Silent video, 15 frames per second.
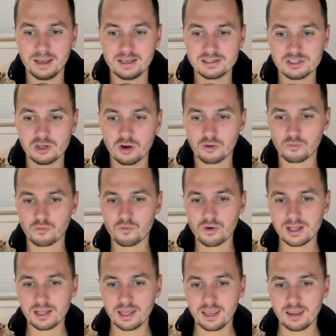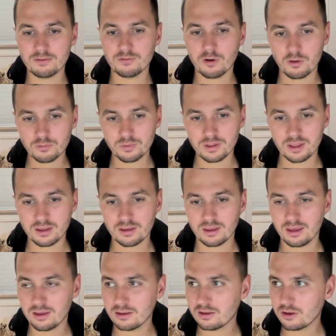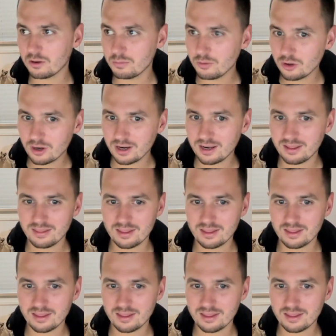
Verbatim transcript: is not really involved with the community.